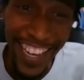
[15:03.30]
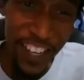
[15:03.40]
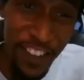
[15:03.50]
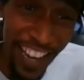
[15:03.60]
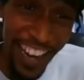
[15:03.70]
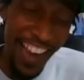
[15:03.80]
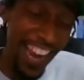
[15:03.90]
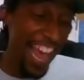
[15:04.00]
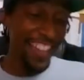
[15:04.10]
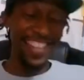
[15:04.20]
You like, I
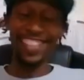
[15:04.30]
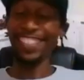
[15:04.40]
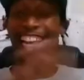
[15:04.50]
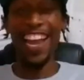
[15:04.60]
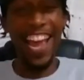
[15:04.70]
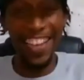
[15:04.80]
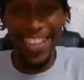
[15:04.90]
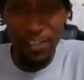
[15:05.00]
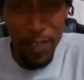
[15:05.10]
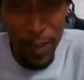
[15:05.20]
got
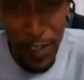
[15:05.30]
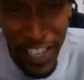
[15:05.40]
this. We gonna